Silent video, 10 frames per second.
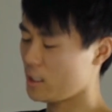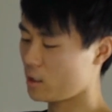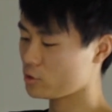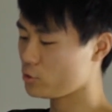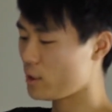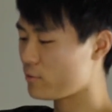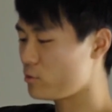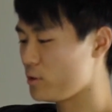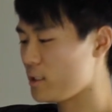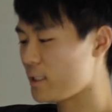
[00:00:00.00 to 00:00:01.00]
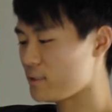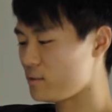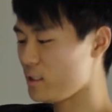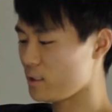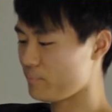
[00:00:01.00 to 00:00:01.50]
and also you have a really
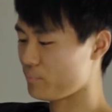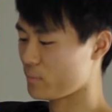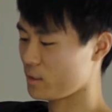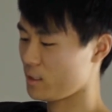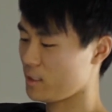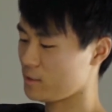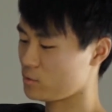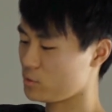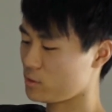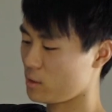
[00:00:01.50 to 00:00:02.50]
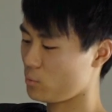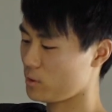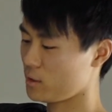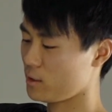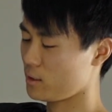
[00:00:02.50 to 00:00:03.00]
nice knit. And so it's uh,
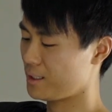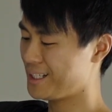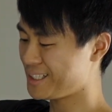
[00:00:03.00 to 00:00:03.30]
one of the.